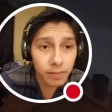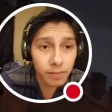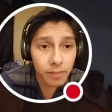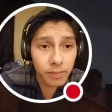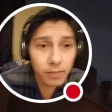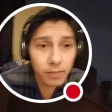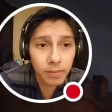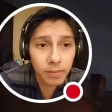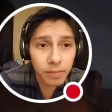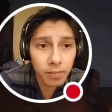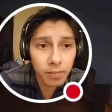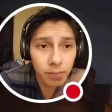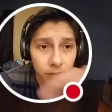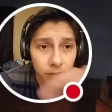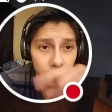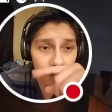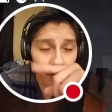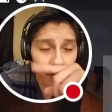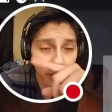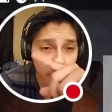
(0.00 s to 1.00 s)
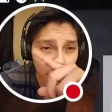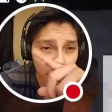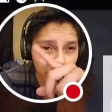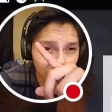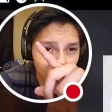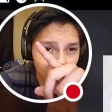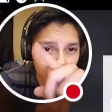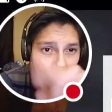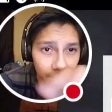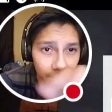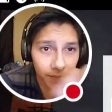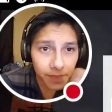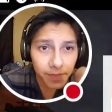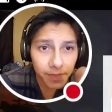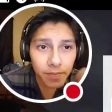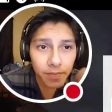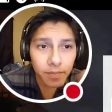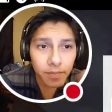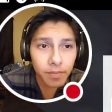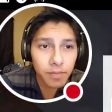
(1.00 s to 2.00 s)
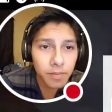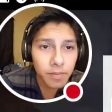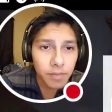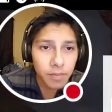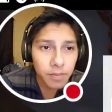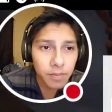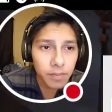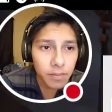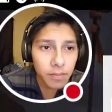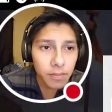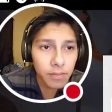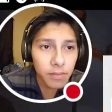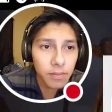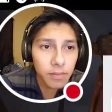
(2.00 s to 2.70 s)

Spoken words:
Nothing is said.